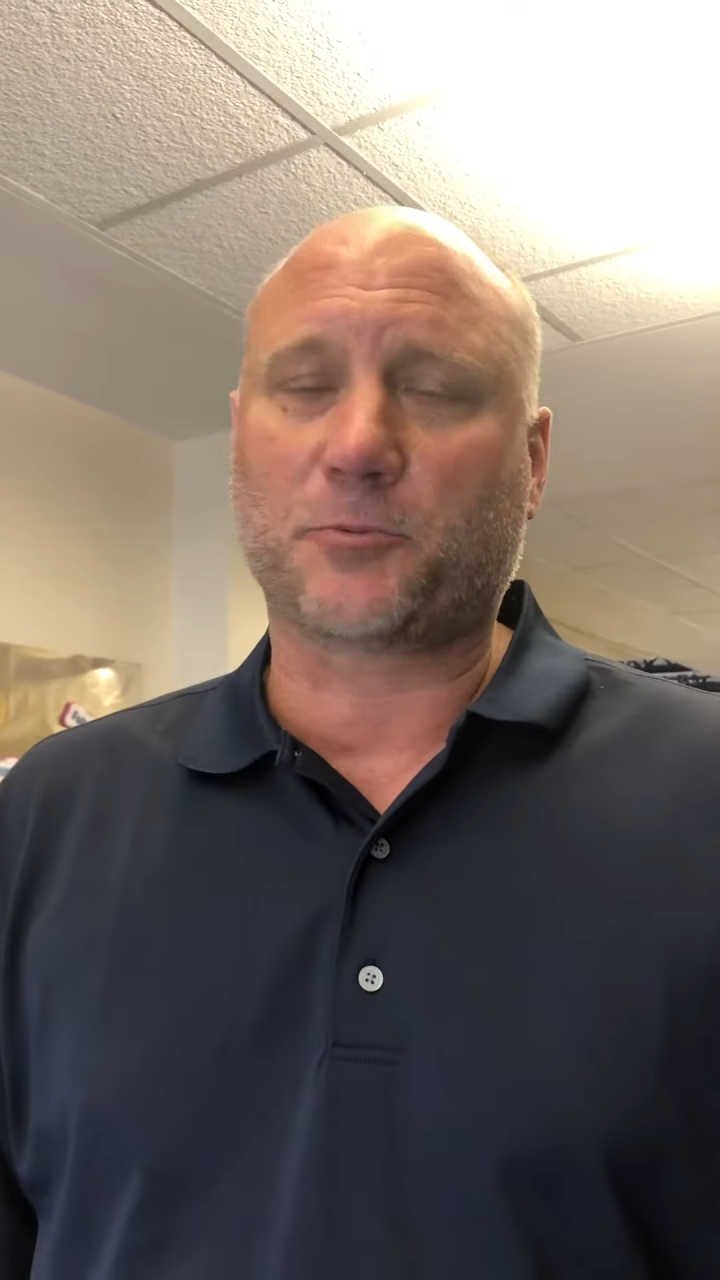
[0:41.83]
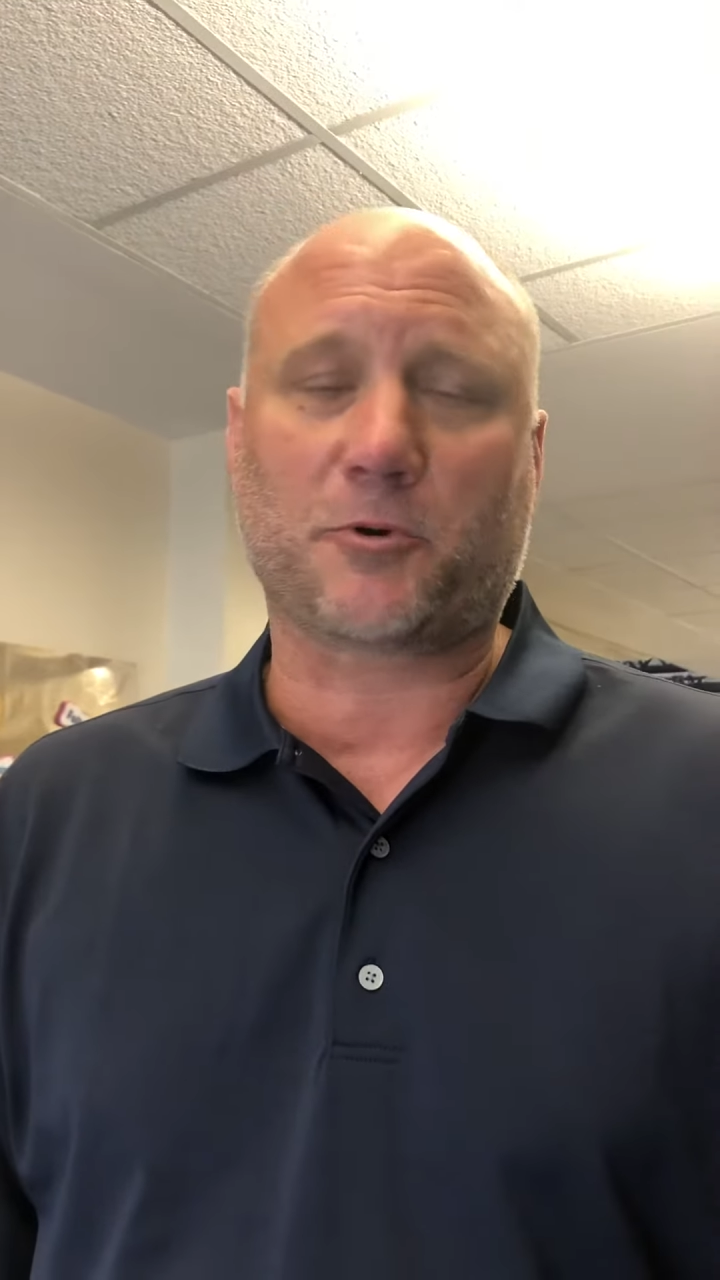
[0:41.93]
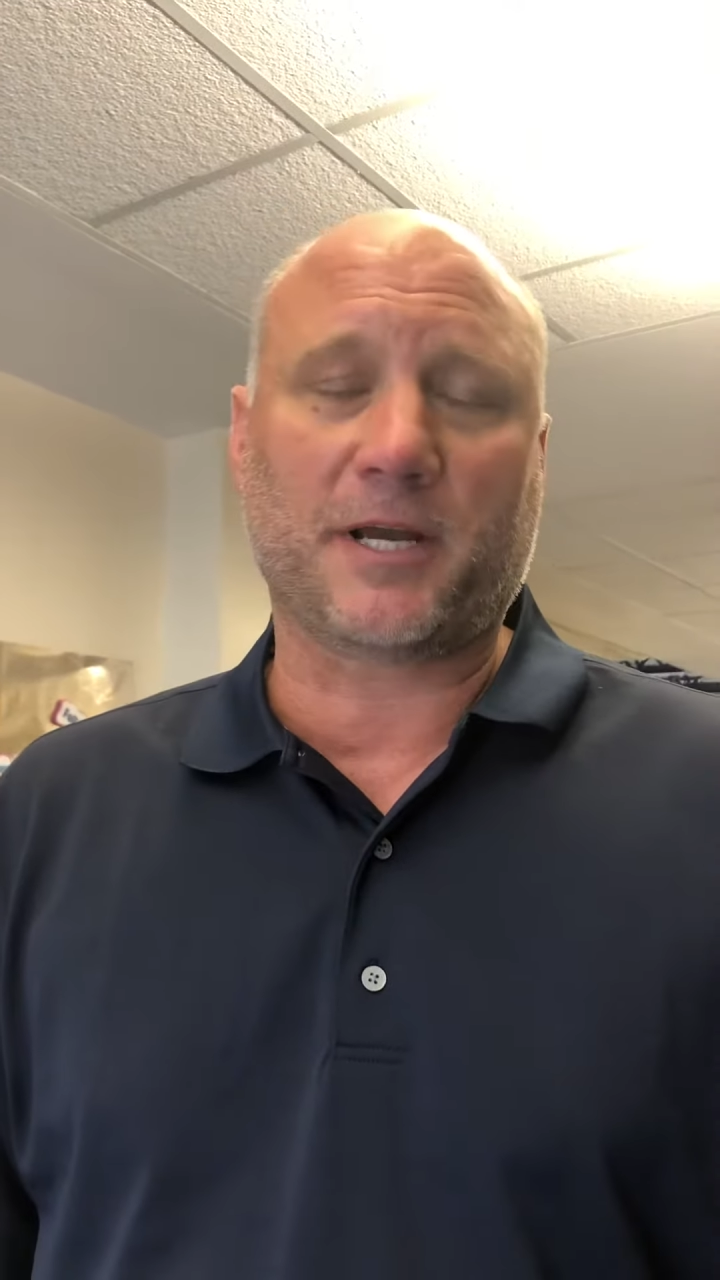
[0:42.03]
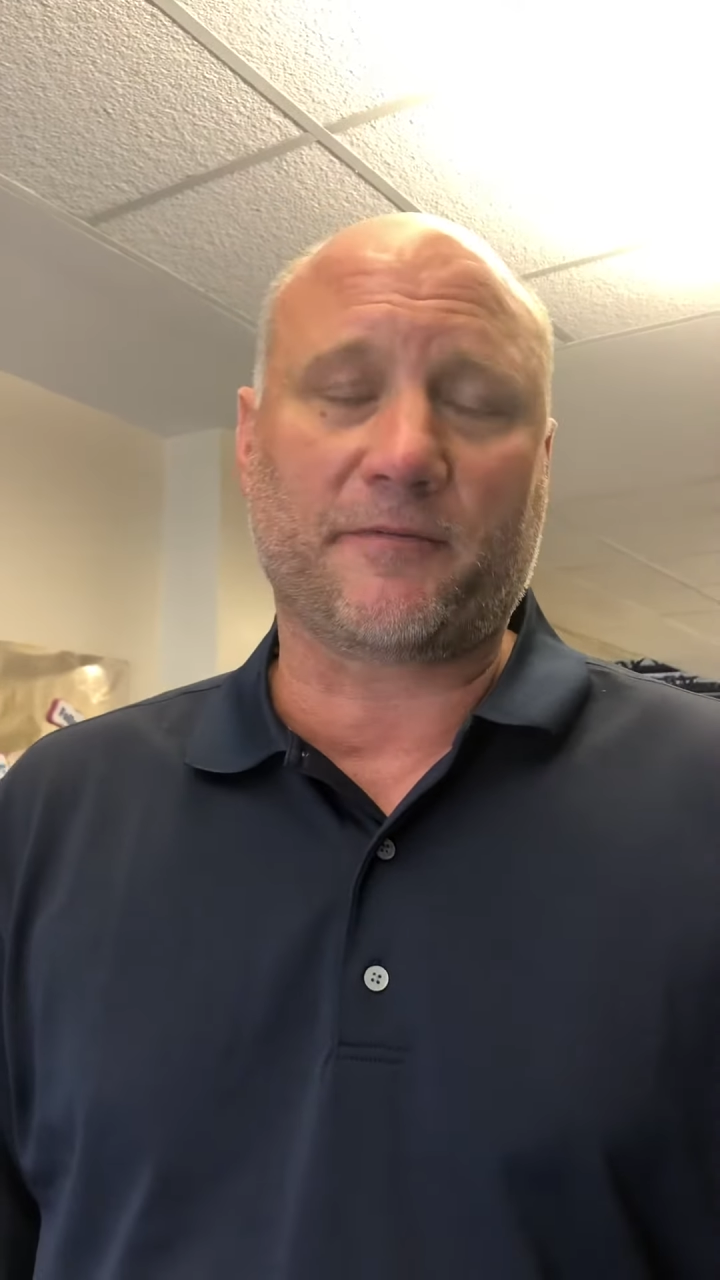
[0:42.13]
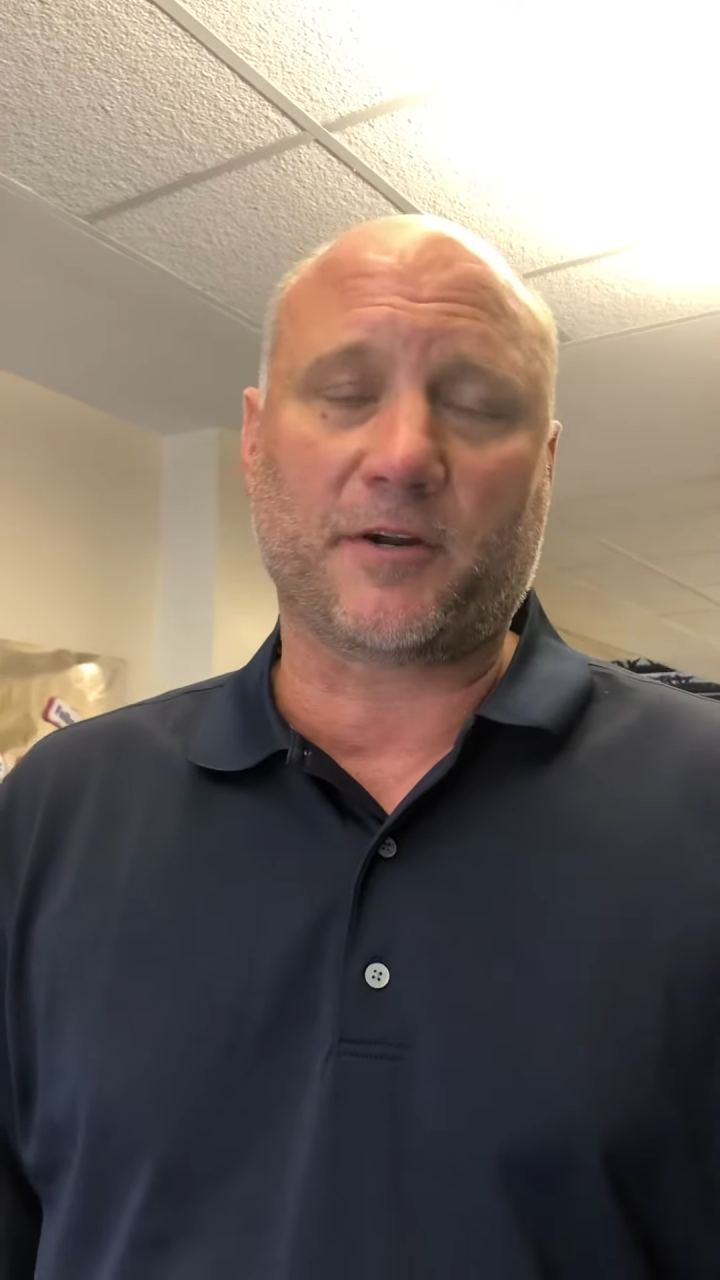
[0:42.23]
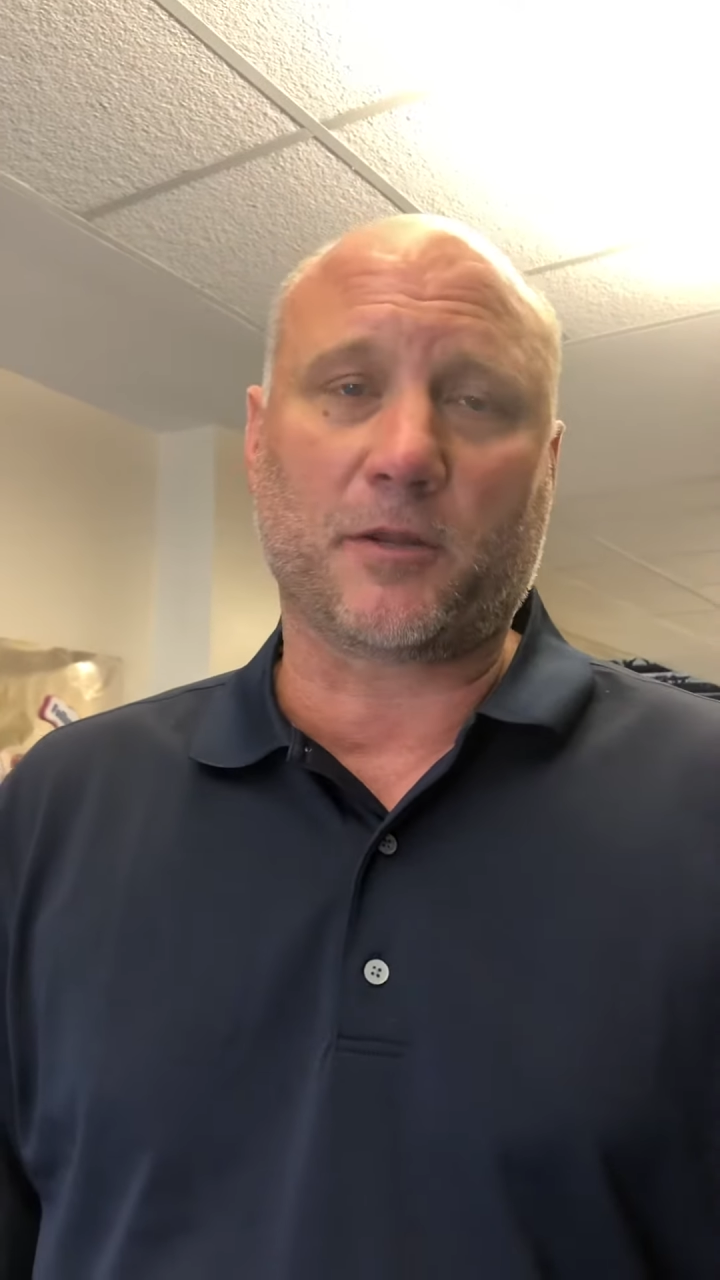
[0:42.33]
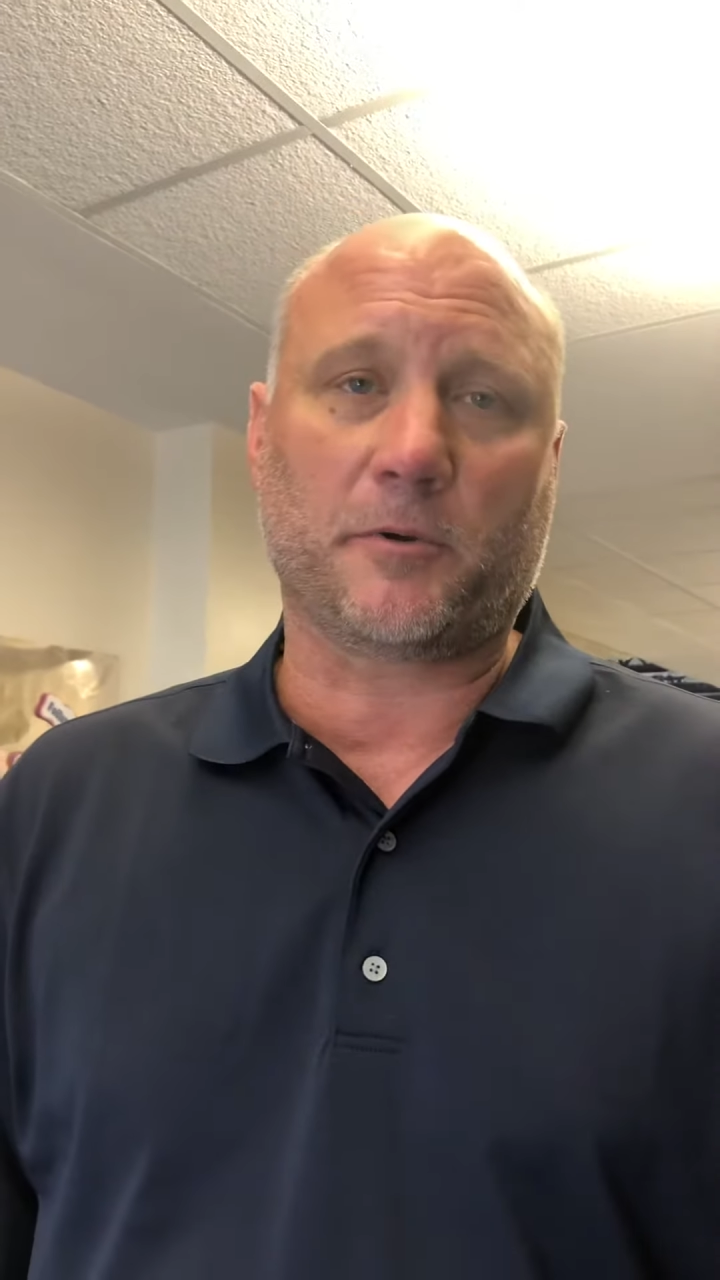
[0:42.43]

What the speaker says: we're going to have another